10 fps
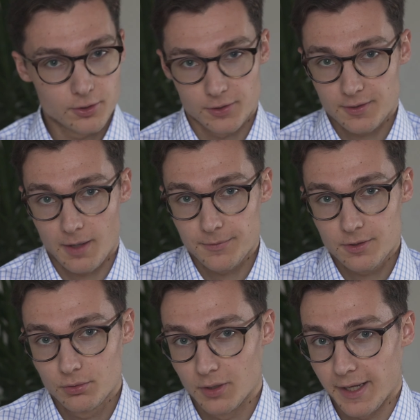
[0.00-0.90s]
it just
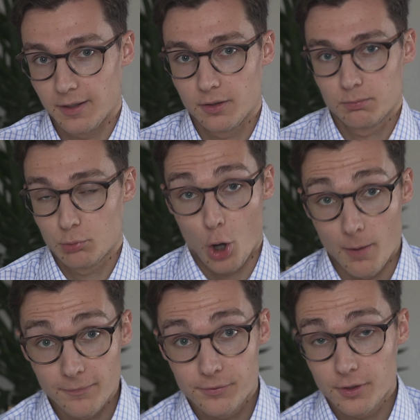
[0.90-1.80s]
comes to like
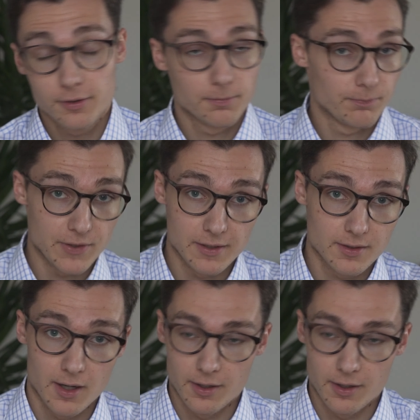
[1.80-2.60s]
comfort, these